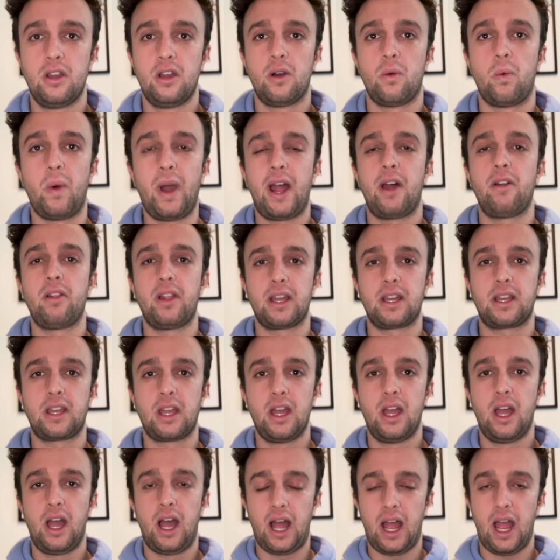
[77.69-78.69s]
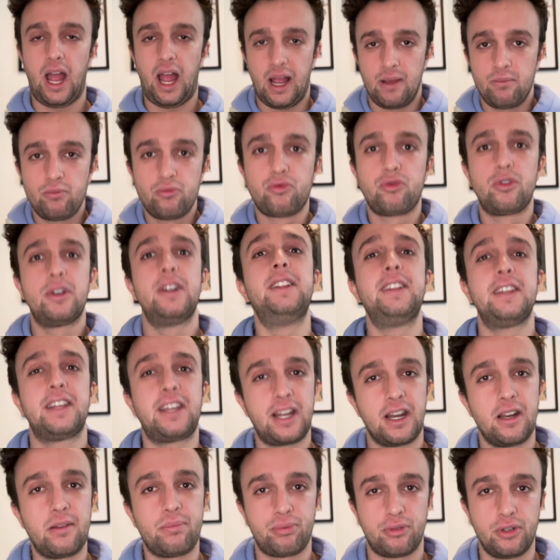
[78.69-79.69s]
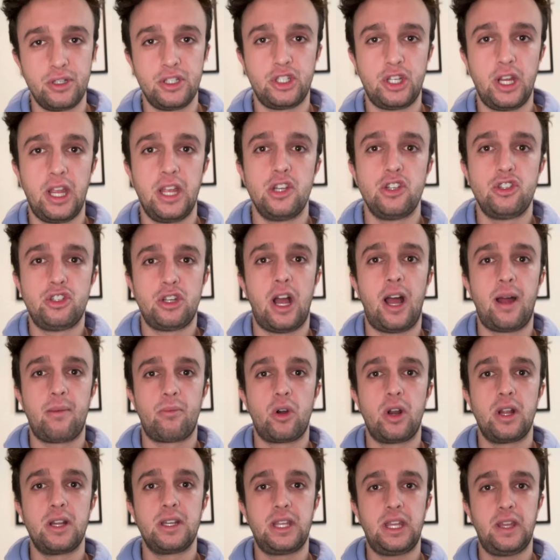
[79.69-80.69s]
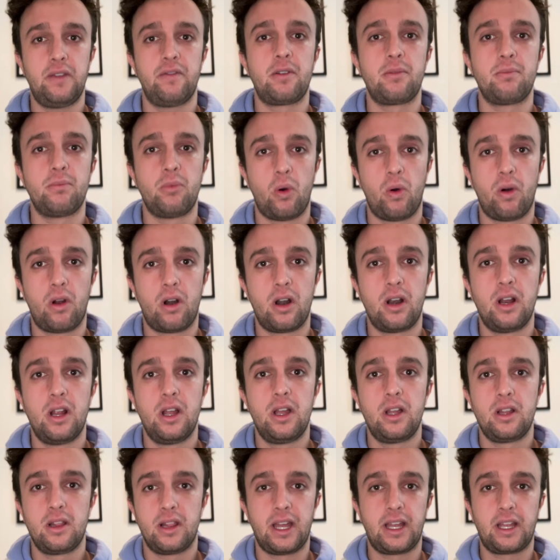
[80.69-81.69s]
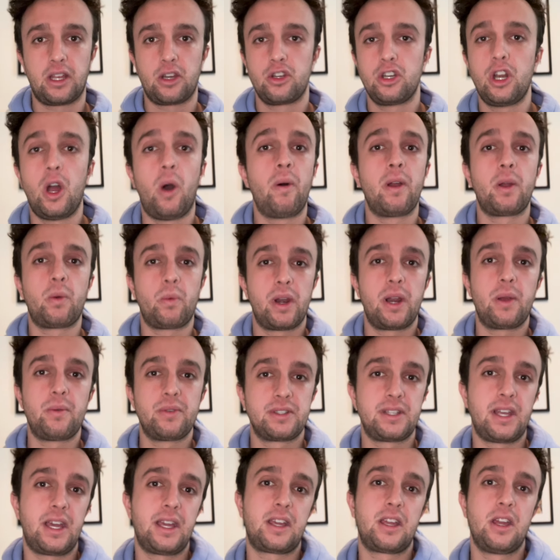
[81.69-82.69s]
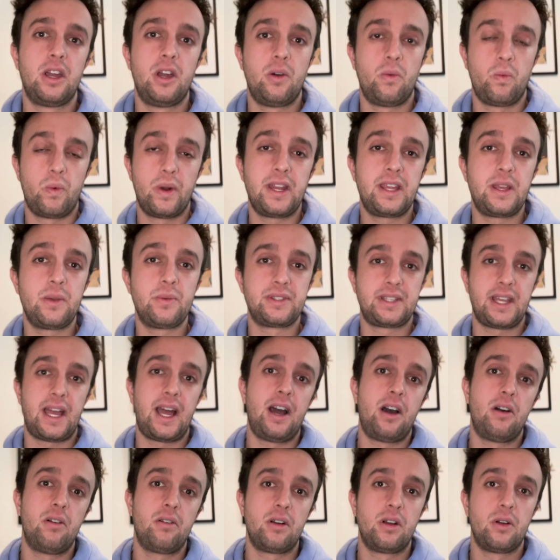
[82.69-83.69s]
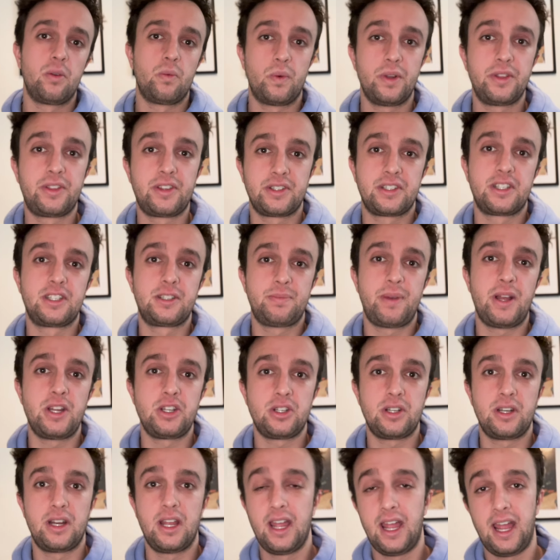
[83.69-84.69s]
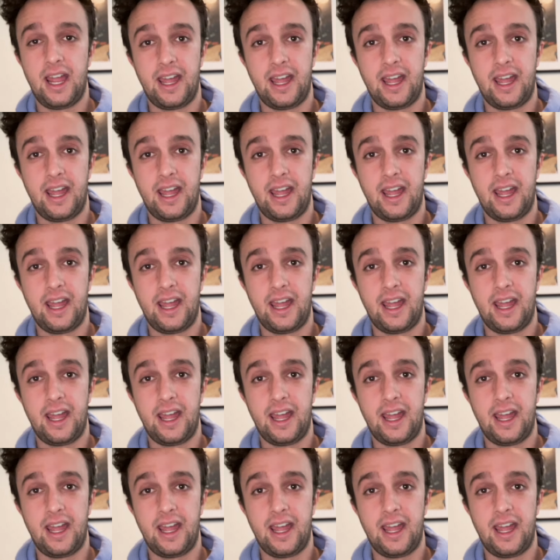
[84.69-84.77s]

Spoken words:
wow, like, I'm really going to appreciate Ja Morant even more, like, knowing what it was like when he was out with the suspension,